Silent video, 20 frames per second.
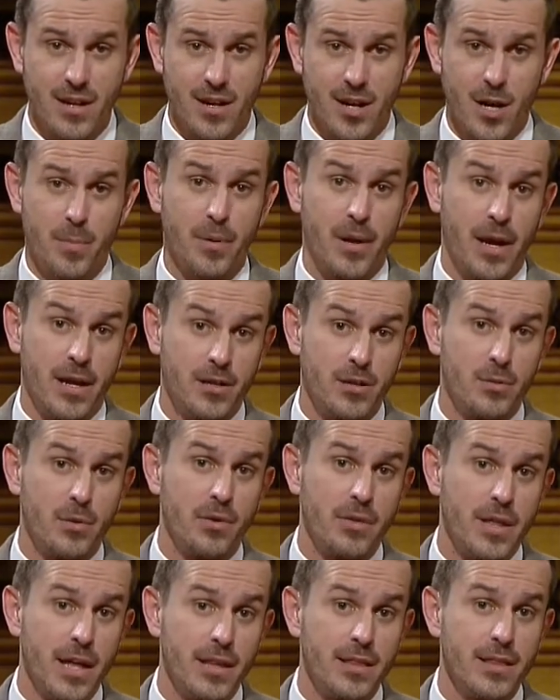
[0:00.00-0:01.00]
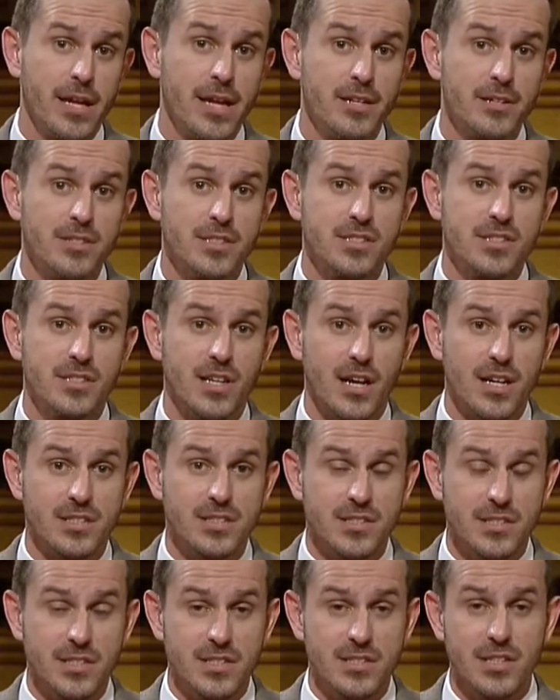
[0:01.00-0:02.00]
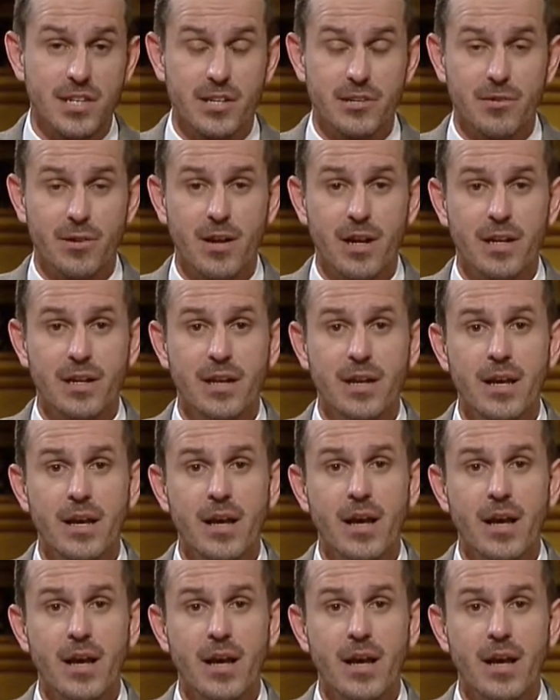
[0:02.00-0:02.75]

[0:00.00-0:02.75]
Our panel will then later discuss this later on.